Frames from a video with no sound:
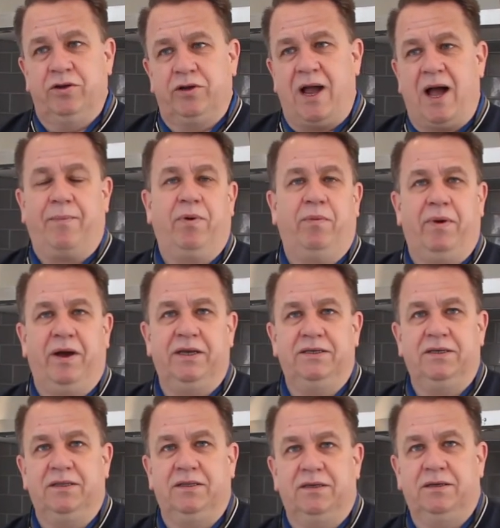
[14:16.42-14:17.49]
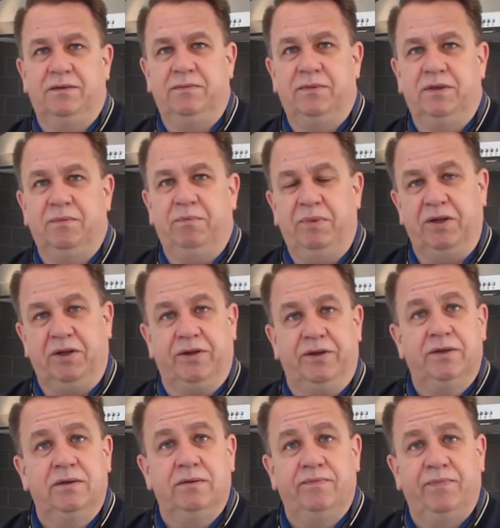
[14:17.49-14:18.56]
compromising the build
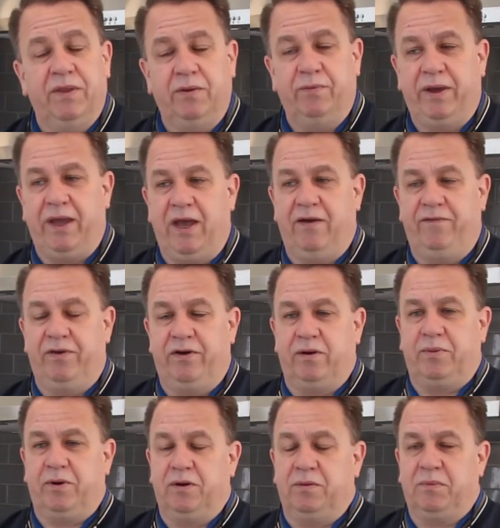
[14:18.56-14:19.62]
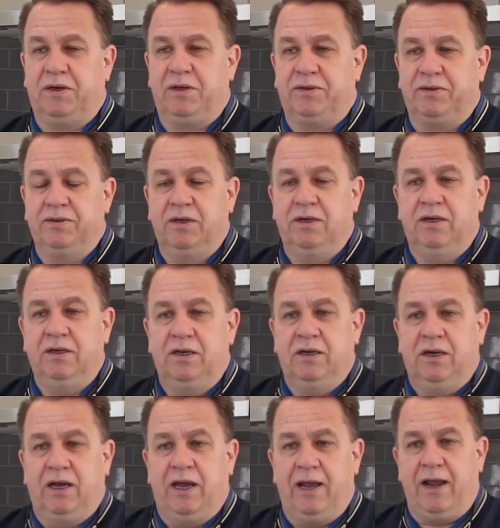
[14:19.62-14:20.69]
that we have in our park models.
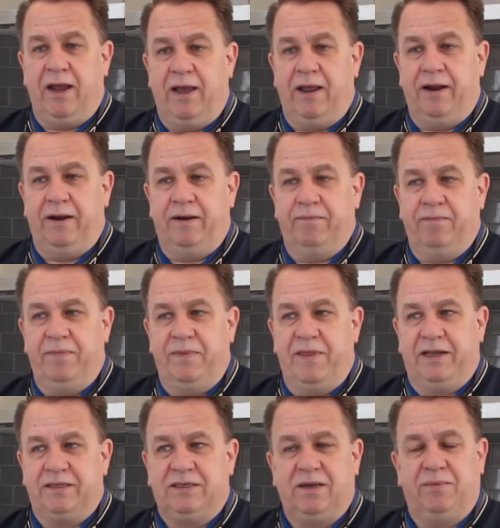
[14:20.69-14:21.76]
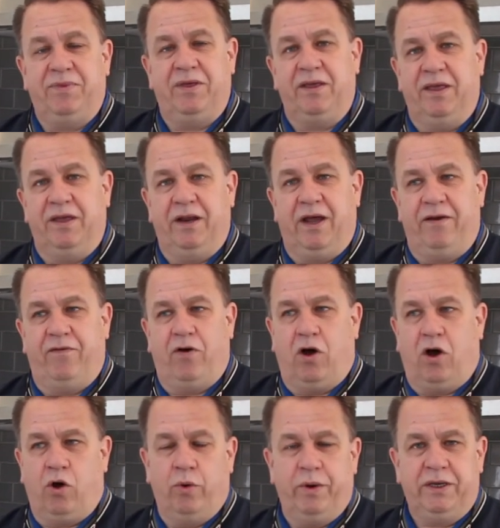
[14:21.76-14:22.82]
And that's something that I've
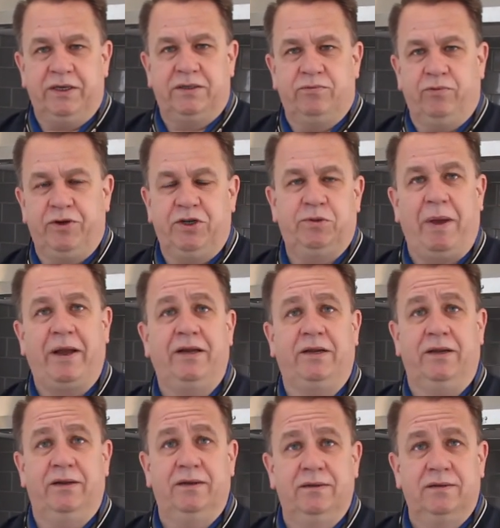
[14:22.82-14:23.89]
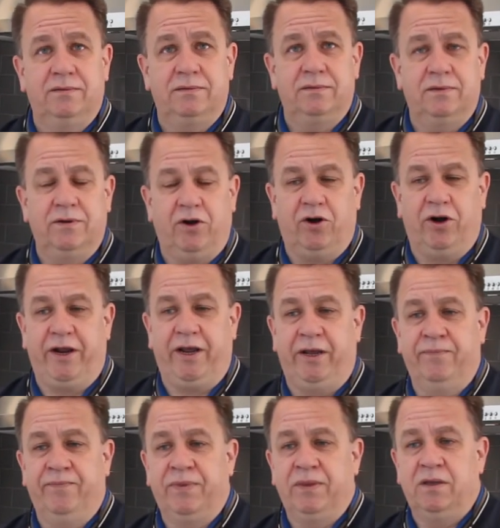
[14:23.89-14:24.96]
always respected Ernie
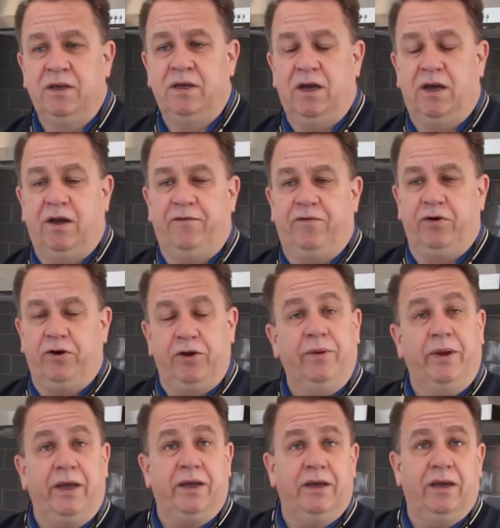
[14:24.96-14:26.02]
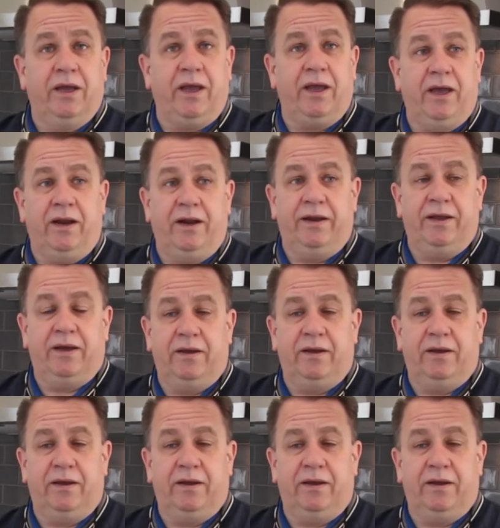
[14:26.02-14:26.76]
for doing. And